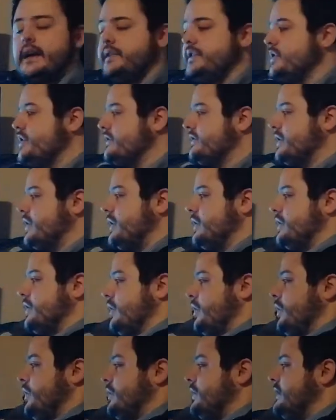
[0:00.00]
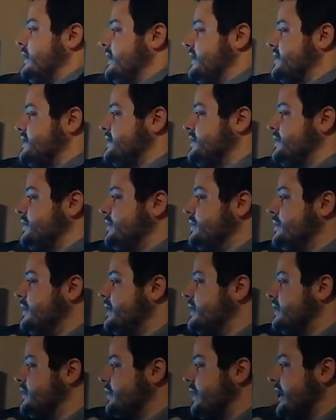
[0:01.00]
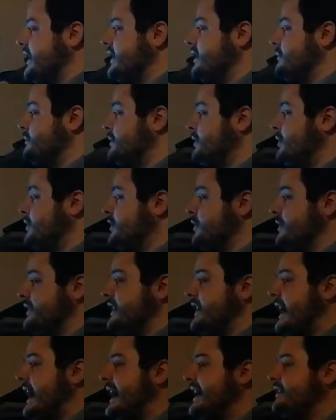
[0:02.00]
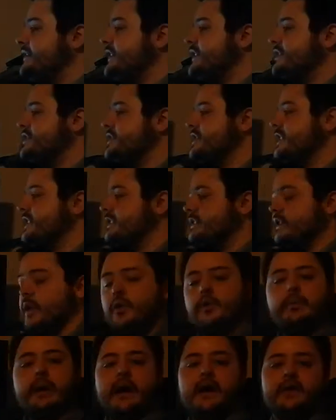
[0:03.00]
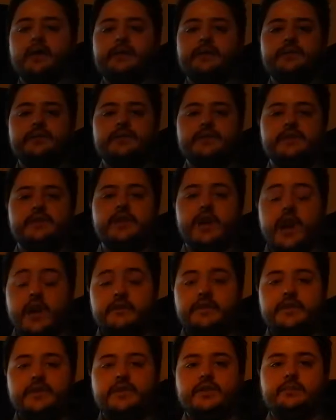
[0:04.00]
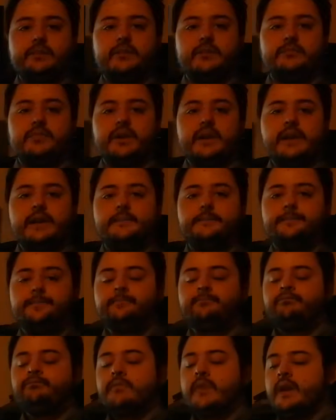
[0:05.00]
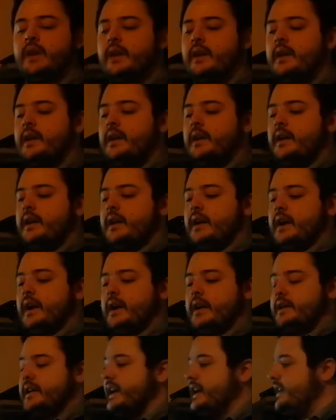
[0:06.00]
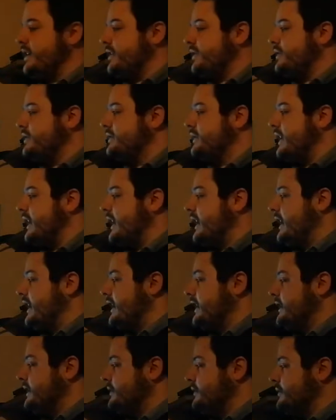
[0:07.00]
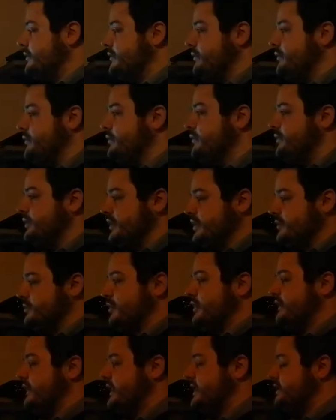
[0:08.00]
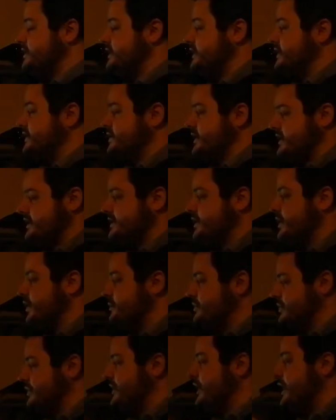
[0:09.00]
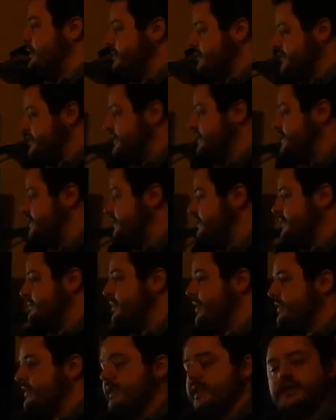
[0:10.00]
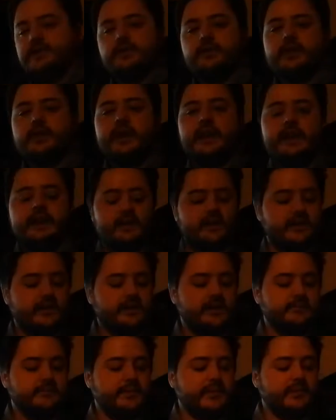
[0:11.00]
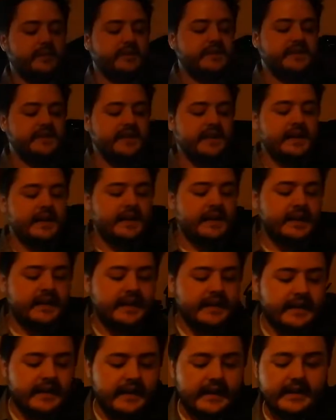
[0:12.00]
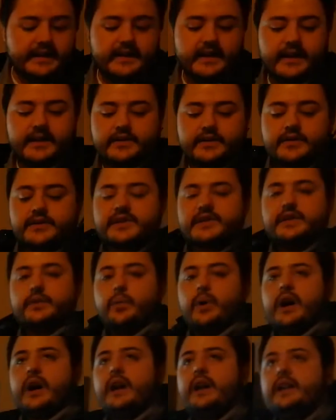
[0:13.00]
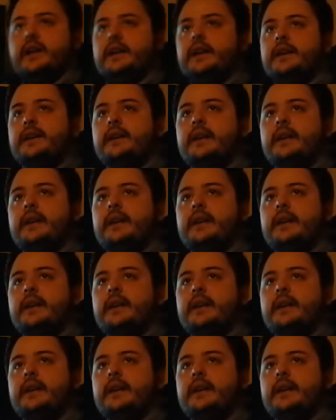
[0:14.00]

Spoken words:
The overall goal is to create a computer with the high functioning, low power usage of the human brain. Neuromorphic engineers also hope to accomplish this using both digital and analog components. And you'll see why